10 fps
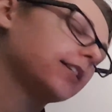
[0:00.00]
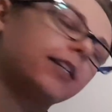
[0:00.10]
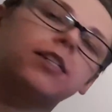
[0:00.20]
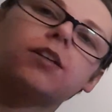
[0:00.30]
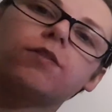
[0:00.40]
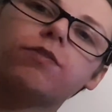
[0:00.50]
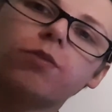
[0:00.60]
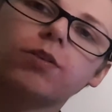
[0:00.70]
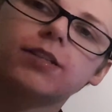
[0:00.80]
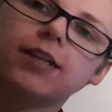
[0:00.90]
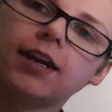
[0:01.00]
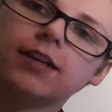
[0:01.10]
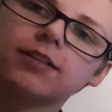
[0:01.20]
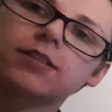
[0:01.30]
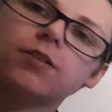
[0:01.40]
is less than 4
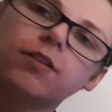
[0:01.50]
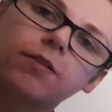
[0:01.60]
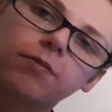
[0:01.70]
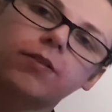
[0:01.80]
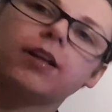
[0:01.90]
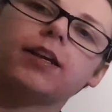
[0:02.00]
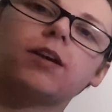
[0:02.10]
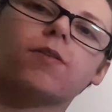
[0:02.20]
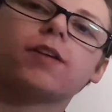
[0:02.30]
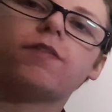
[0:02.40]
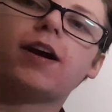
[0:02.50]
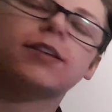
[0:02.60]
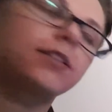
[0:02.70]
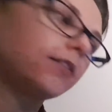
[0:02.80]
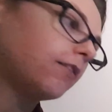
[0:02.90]
seconds, so they're really going
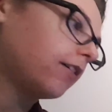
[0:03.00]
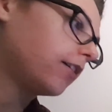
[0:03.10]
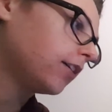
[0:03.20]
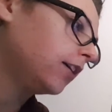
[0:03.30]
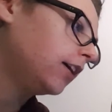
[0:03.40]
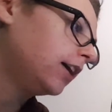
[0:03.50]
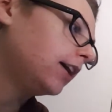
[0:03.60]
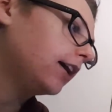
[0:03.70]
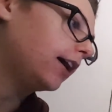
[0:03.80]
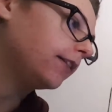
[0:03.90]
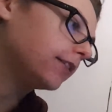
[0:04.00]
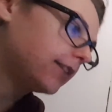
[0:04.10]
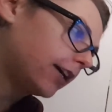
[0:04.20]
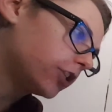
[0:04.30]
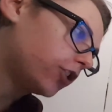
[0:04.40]
fast and hard. And the second